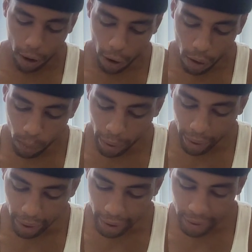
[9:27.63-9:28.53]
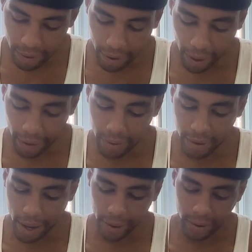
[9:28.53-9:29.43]
All winged in
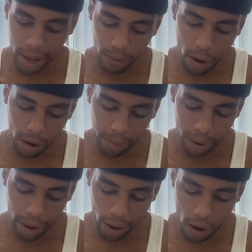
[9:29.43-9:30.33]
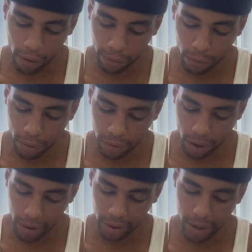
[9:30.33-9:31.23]
insects that walk upon all fours
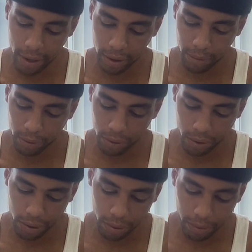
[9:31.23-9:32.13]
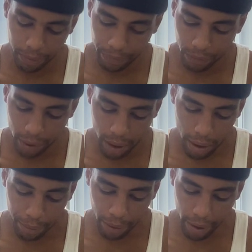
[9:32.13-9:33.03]
are detestable to you.
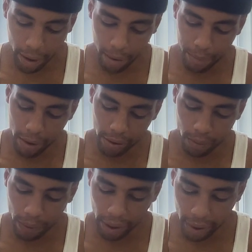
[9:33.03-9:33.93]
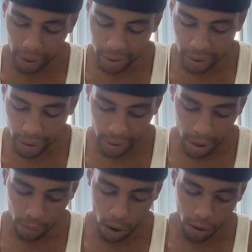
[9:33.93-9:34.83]
But among the winged insects
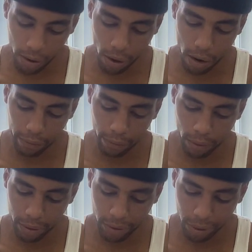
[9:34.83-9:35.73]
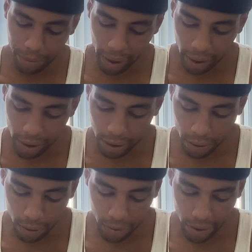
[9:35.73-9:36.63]
that walk on all fours, you may eat
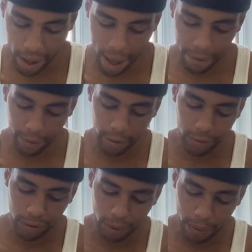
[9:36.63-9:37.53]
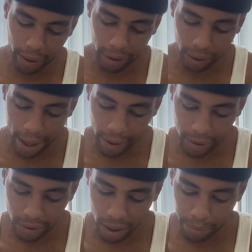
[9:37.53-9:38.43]
those that have joint
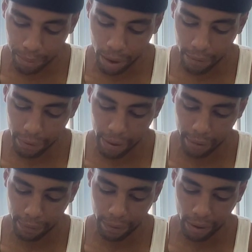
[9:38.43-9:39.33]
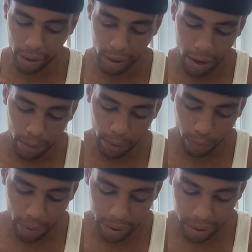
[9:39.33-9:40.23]
legs above their feet with
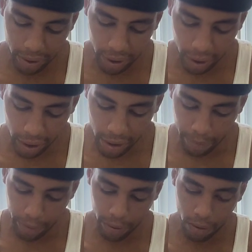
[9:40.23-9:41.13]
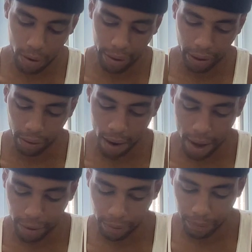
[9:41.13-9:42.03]
which to leap on the
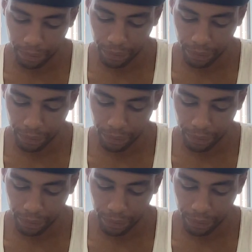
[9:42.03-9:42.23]
ground.